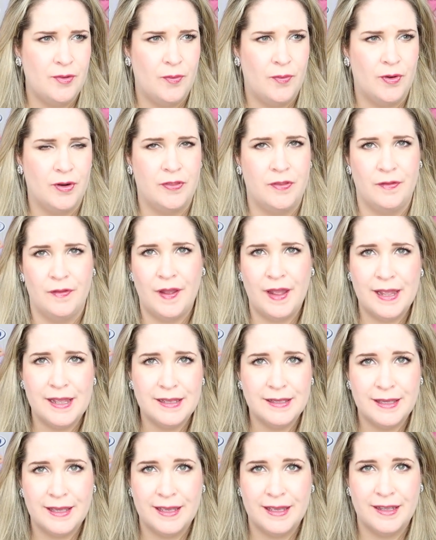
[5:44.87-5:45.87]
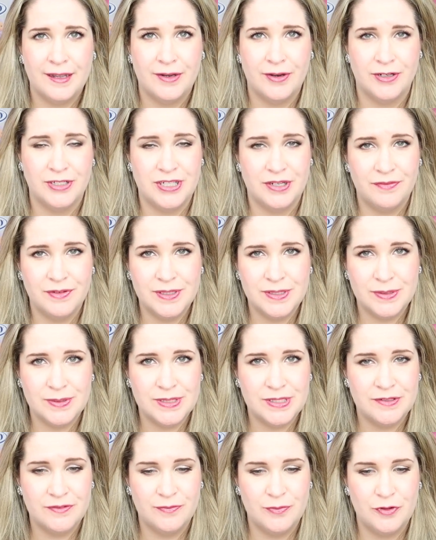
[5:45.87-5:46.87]
or The Lion King or different
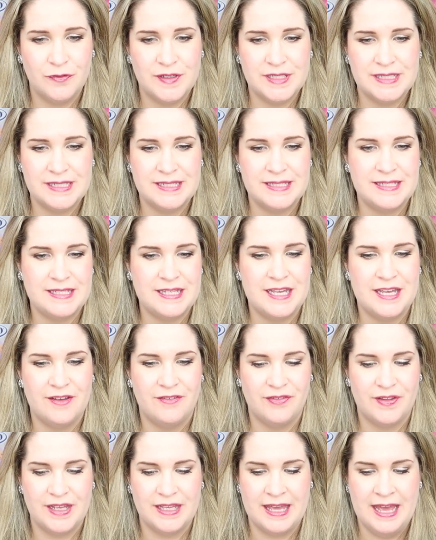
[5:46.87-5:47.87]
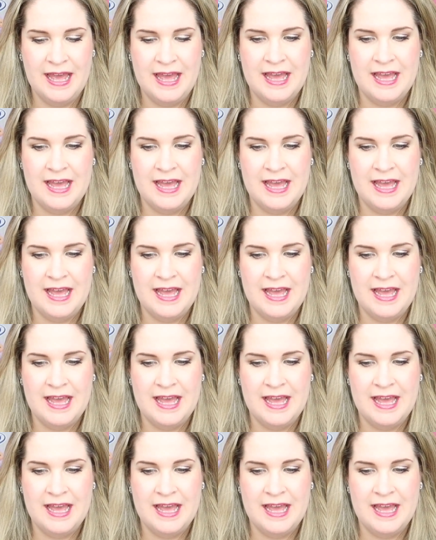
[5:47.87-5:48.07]
sorts of movies to see if like